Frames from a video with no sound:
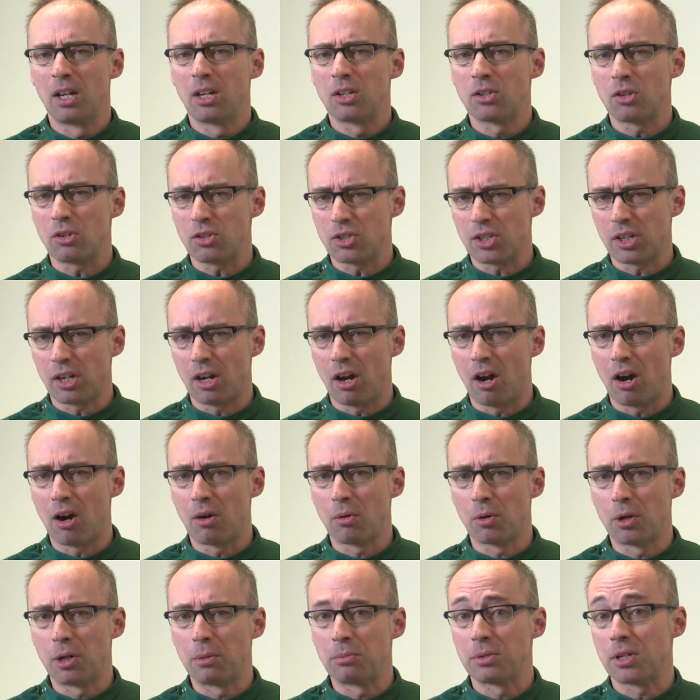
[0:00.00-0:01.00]

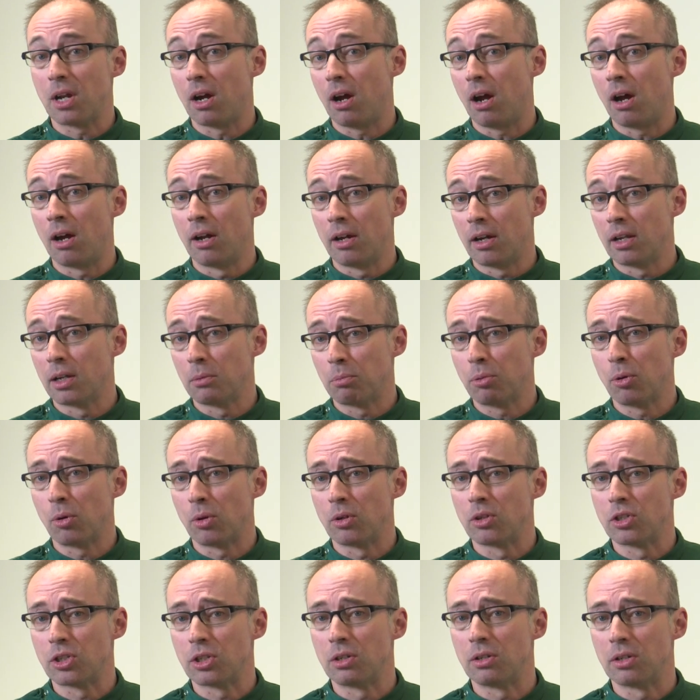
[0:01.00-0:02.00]
Toxocara worms are an
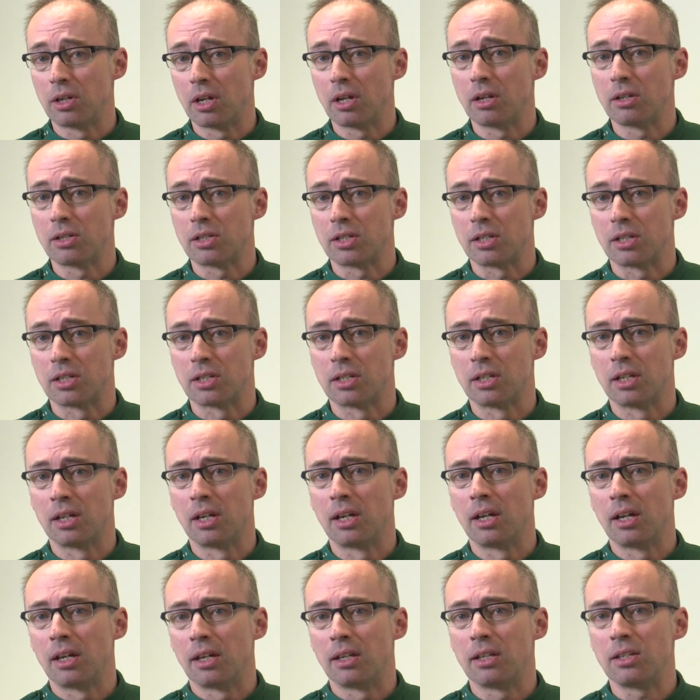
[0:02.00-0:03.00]
important zoonosis.
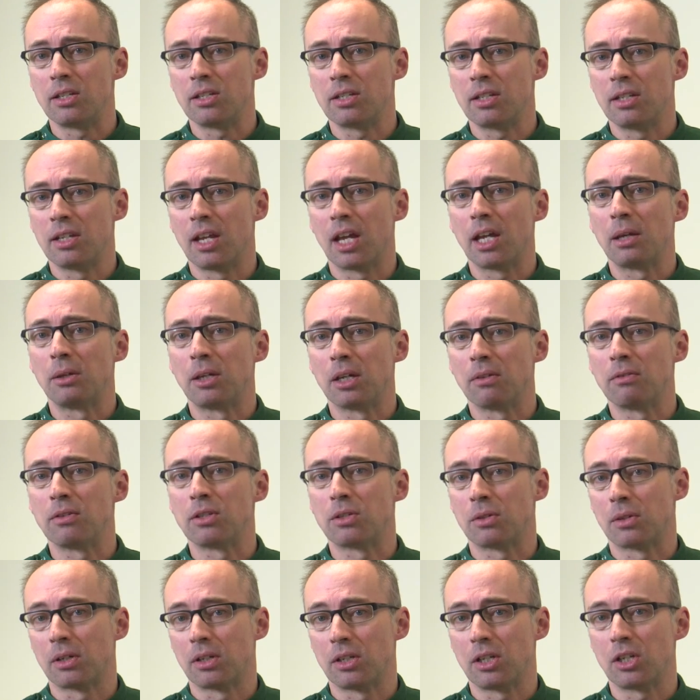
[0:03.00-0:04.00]
This is a name given
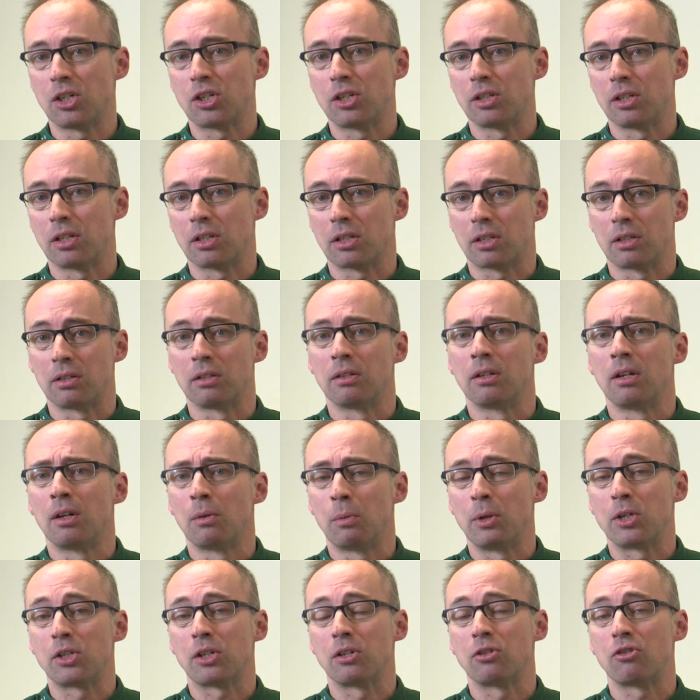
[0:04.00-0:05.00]
to a condition
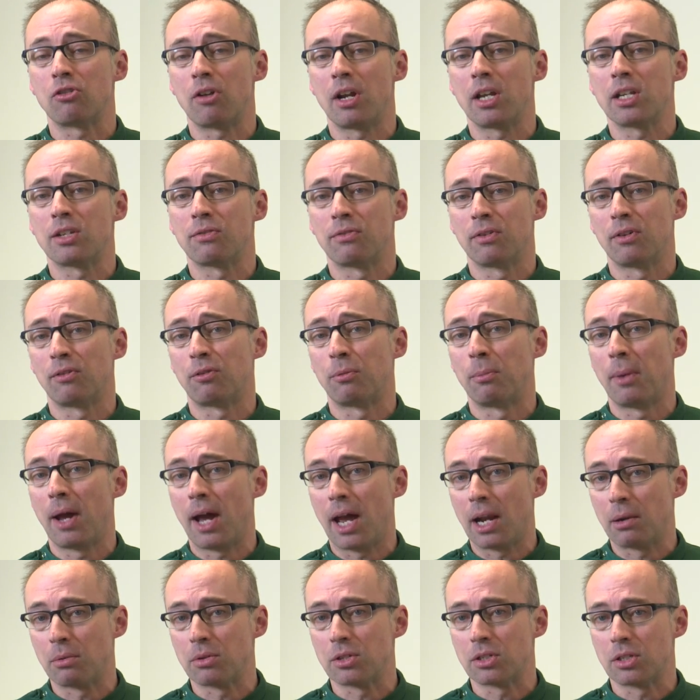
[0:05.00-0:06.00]
which can transfer from
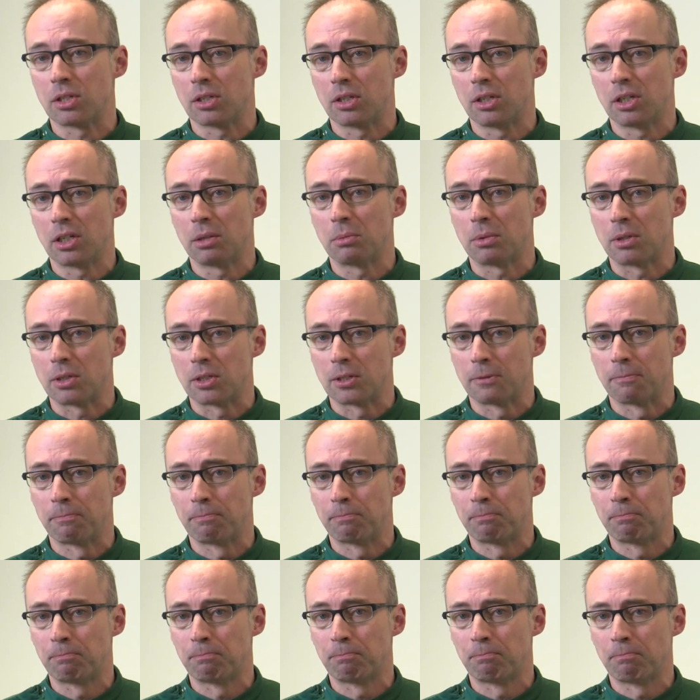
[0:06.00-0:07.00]
animals to humans.
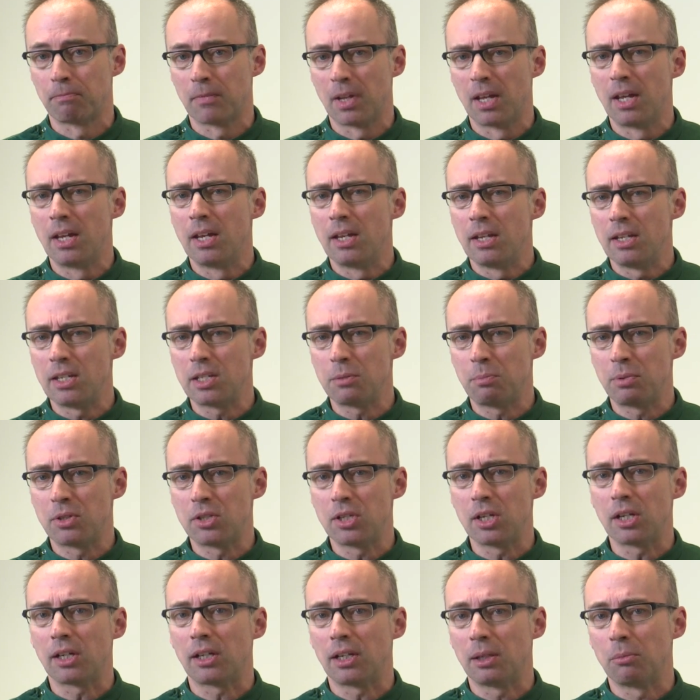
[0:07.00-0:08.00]
This is
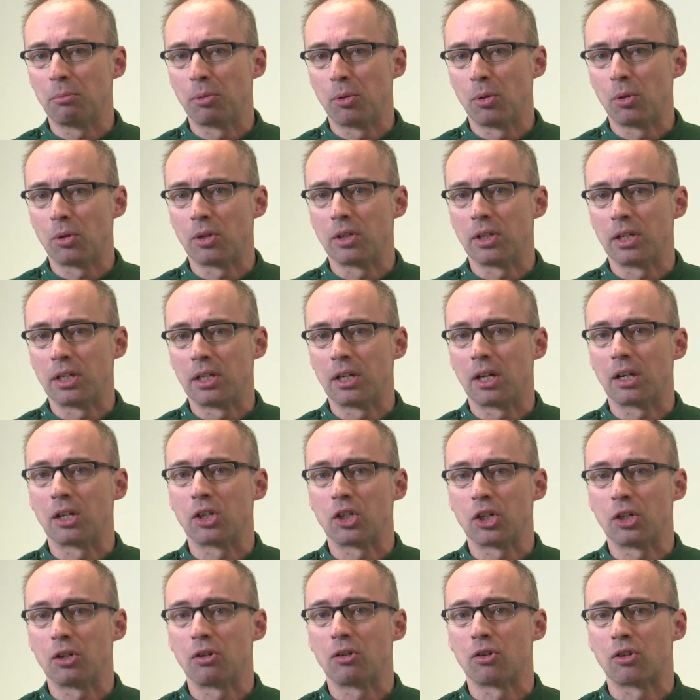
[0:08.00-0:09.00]
particularly important in young
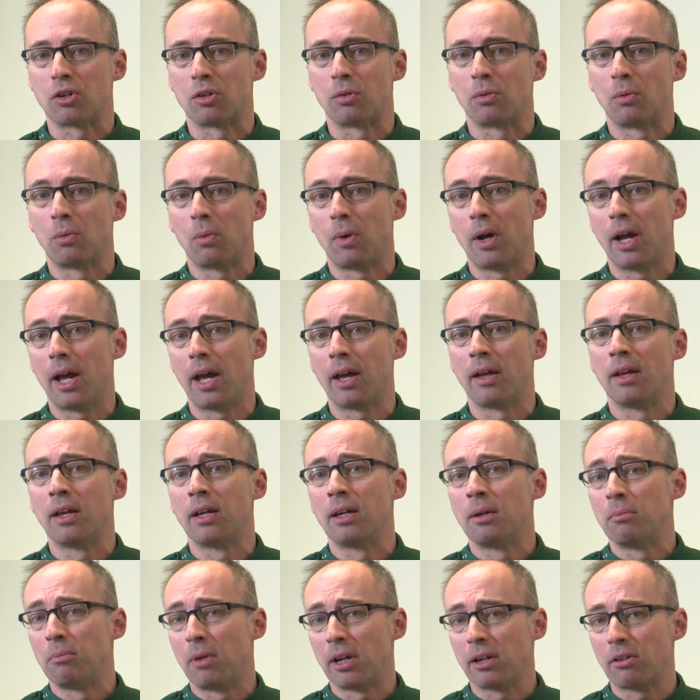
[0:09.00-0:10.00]
children where
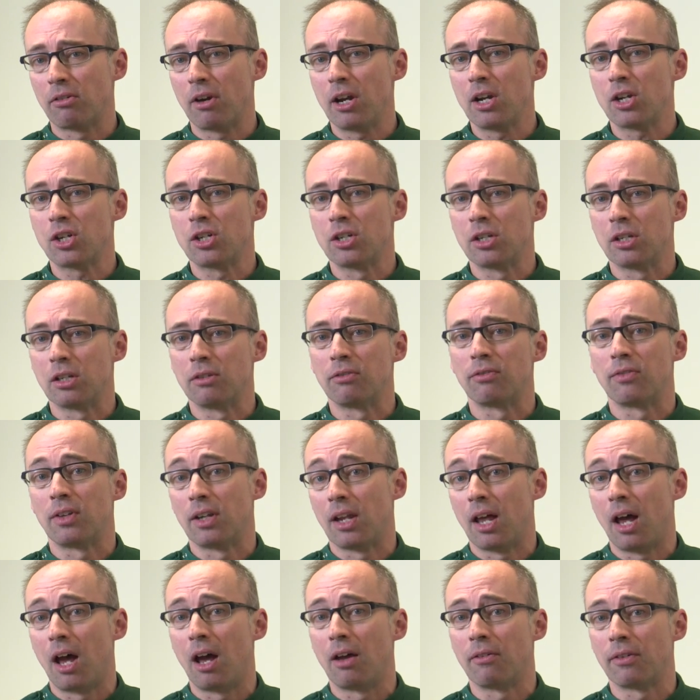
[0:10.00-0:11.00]
migration of the
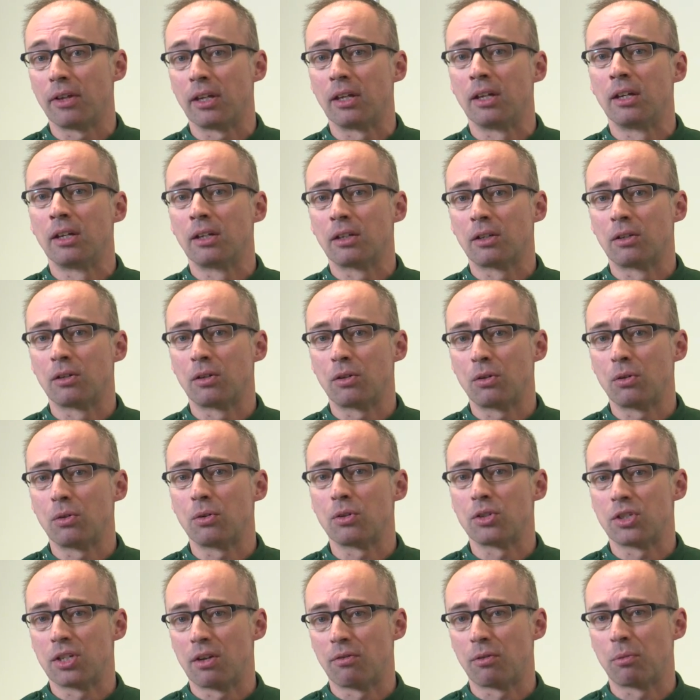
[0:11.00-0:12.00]
larvae can
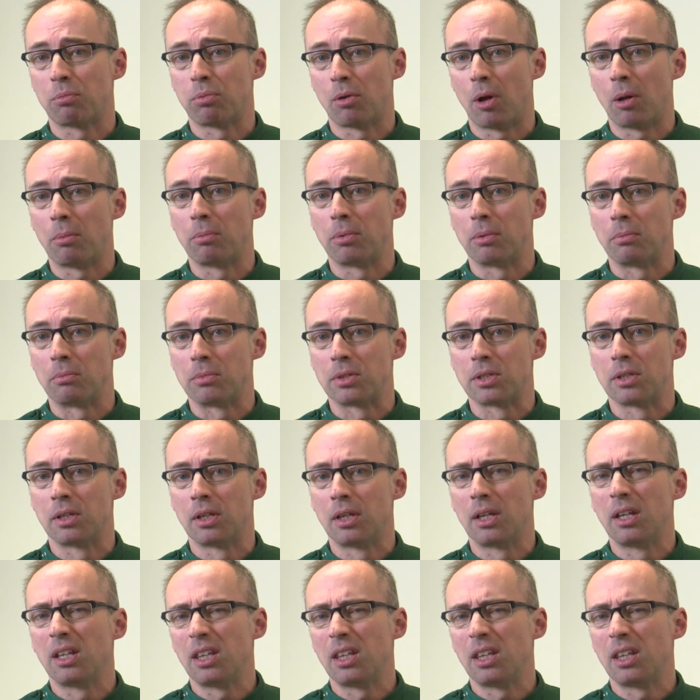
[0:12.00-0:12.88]
cause several problems.